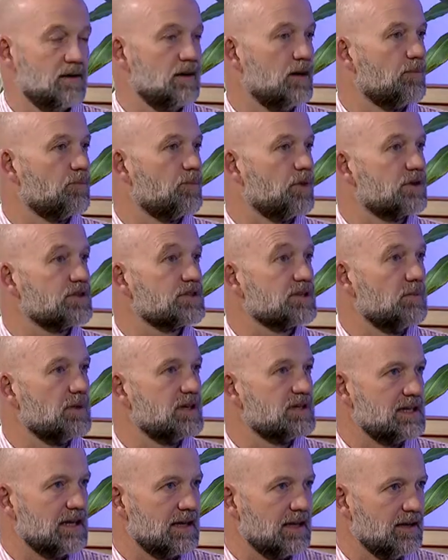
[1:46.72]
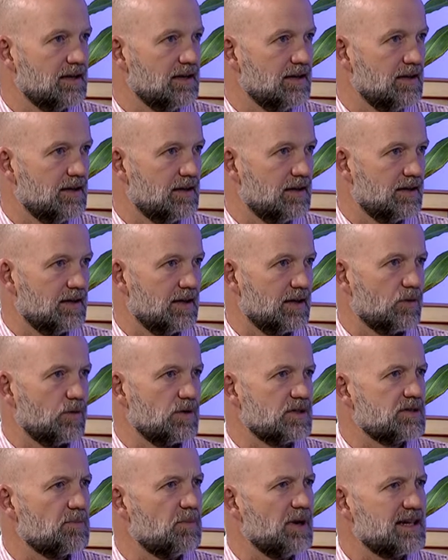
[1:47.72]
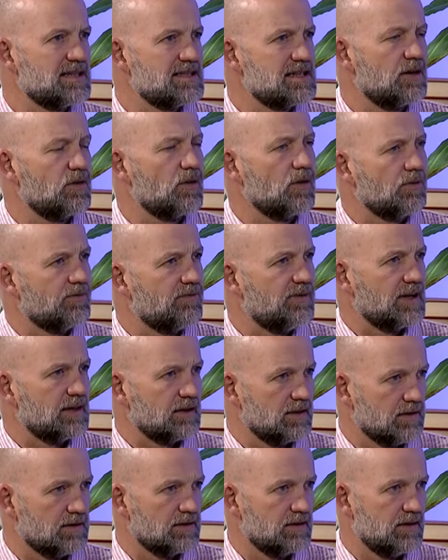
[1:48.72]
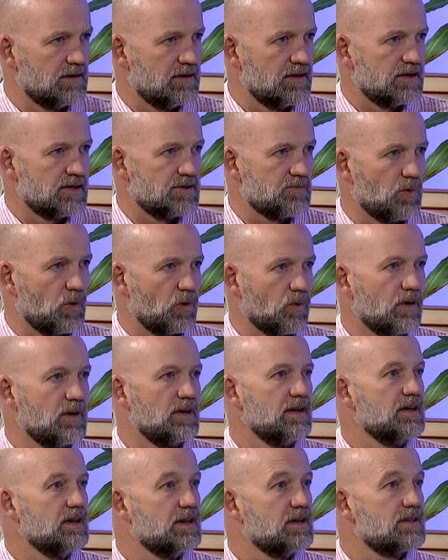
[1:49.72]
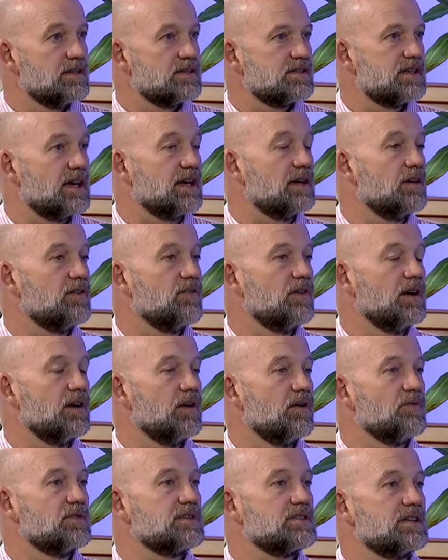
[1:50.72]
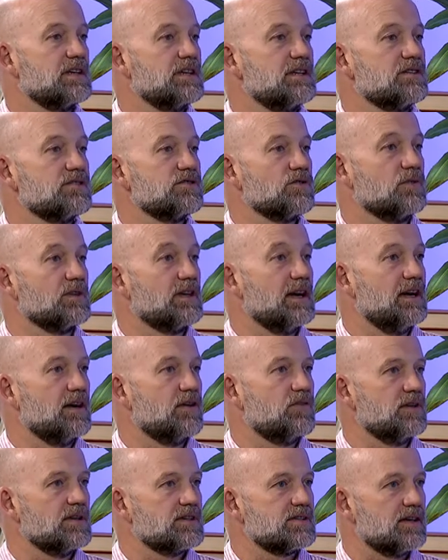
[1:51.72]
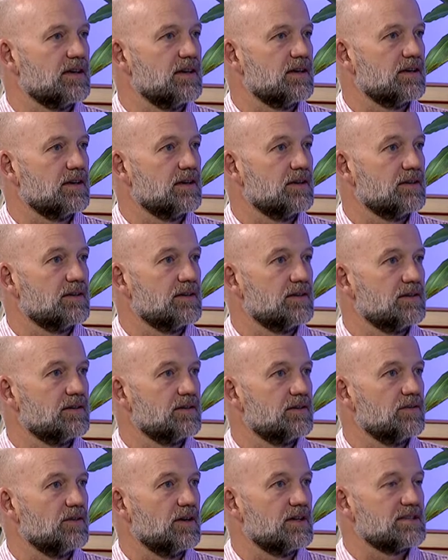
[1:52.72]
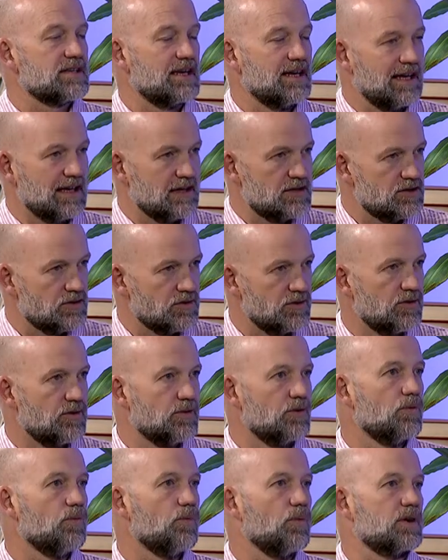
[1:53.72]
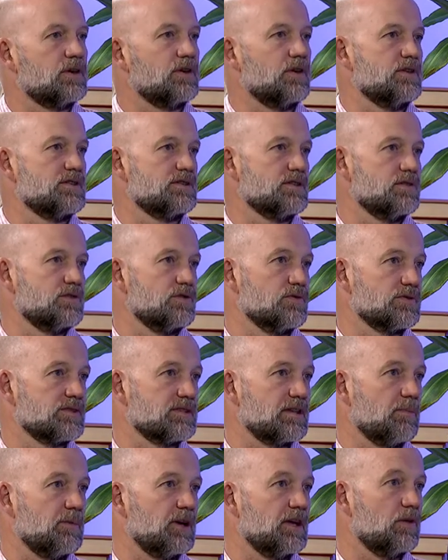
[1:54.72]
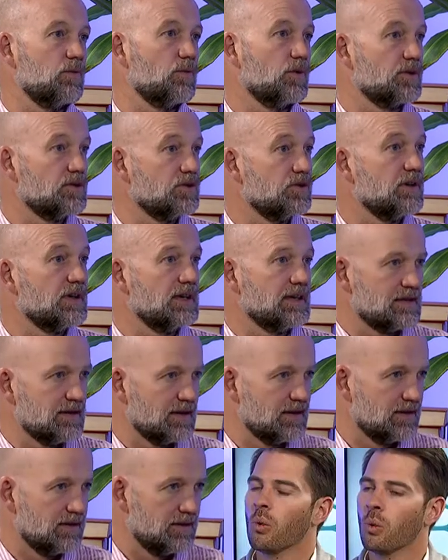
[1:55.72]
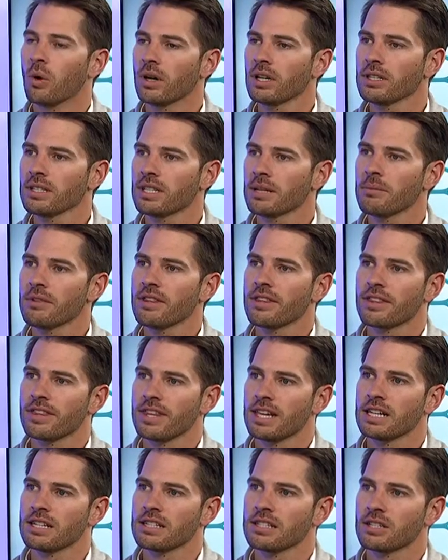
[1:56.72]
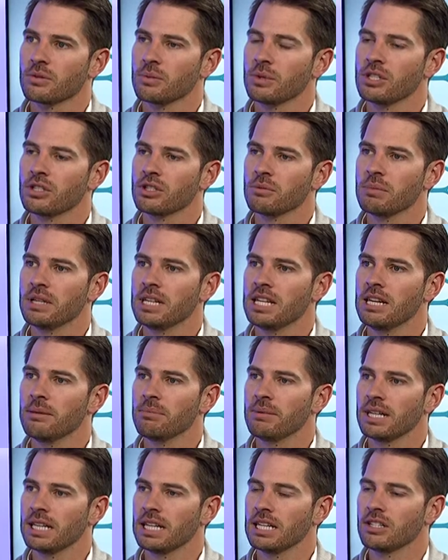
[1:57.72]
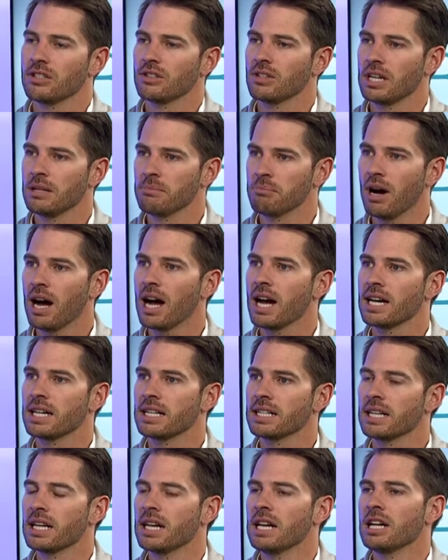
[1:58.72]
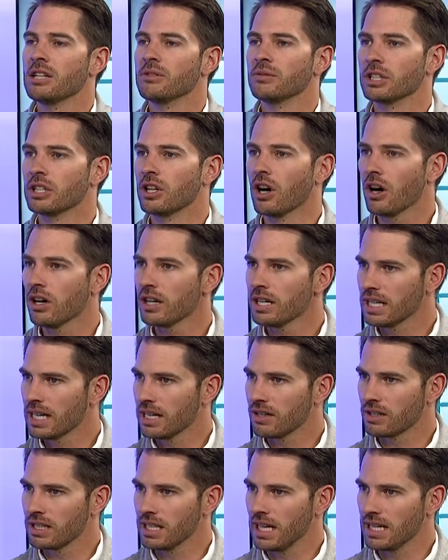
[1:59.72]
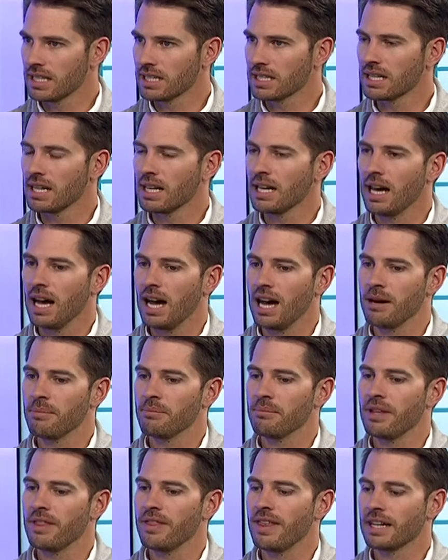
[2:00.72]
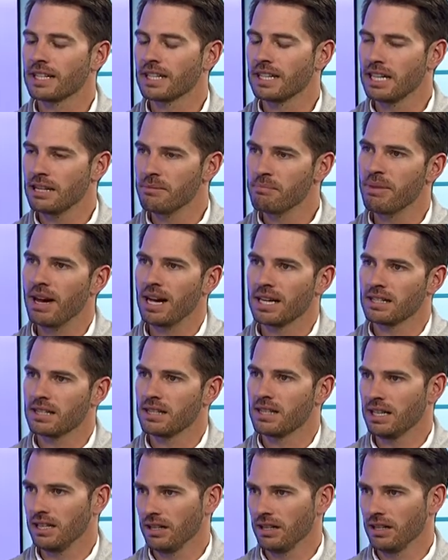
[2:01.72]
in proximity. In other words, a bacterial fungal spore. Secondary, obviously, is your dietary side. That's linked to what goes into your stomach and what you eat. What are some of the things that we should be keeping in mind regarding our gut that can impact the